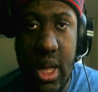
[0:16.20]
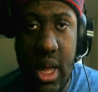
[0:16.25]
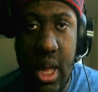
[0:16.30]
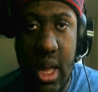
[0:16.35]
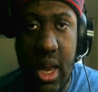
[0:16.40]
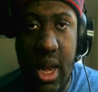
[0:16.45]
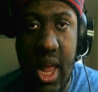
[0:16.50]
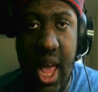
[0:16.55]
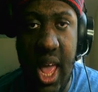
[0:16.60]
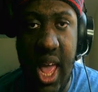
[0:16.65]

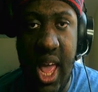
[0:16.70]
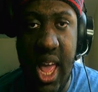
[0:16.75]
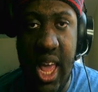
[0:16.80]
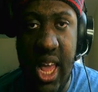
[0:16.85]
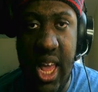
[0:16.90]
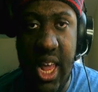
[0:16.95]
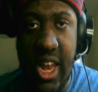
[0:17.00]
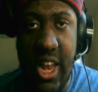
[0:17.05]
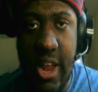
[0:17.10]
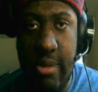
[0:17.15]
the
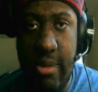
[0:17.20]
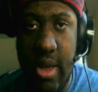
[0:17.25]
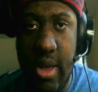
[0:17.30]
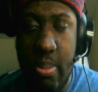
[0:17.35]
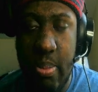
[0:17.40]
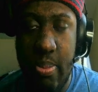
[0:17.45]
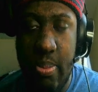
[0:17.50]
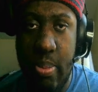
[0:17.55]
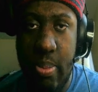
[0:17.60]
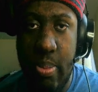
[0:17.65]
AEW
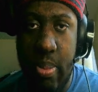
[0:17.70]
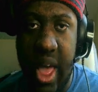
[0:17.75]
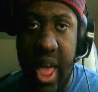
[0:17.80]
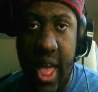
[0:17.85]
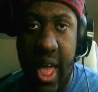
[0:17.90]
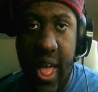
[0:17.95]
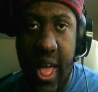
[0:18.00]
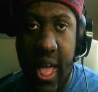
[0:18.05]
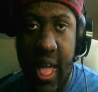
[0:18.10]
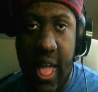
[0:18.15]

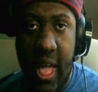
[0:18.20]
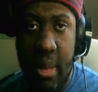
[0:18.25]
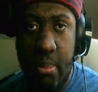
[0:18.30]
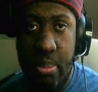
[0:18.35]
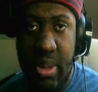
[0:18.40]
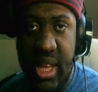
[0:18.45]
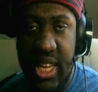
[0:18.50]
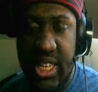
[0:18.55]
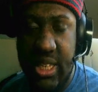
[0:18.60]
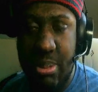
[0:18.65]
ba
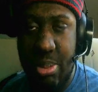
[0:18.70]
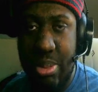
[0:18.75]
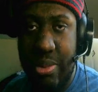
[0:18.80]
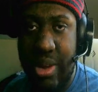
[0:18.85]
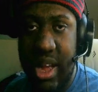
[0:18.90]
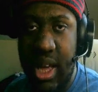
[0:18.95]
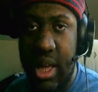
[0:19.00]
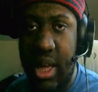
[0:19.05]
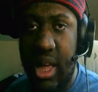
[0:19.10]
Beach Break